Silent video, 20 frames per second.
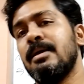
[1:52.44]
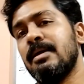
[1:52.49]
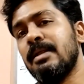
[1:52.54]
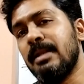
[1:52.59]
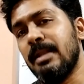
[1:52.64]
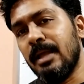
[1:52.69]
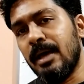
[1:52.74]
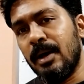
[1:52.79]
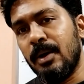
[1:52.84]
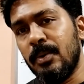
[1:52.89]

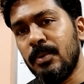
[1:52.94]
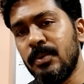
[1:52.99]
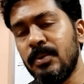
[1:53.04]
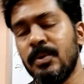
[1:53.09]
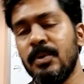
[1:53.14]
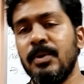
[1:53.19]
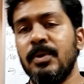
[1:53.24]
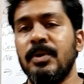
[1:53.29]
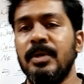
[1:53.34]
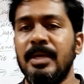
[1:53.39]
now
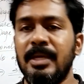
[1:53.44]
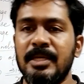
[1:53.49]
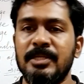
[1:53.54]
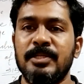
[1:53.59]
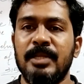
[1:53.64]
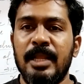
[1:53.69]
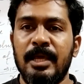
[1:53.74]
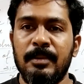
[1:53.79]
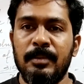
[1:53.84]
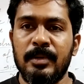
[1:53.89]
each
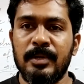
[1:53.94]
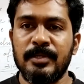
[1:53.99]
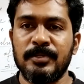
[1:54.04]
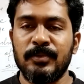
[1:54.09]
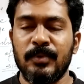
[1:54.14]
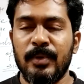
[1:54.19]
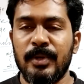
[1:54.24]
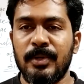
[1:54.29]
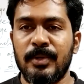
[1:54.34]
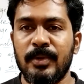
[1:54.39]
laborer is
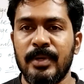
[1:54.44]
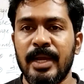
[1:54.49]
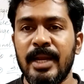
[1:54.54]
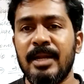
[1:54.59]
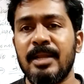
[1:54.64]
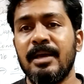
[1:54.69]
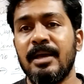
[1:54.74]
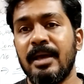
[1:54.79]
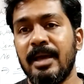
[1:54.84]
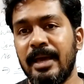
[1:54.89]
going to get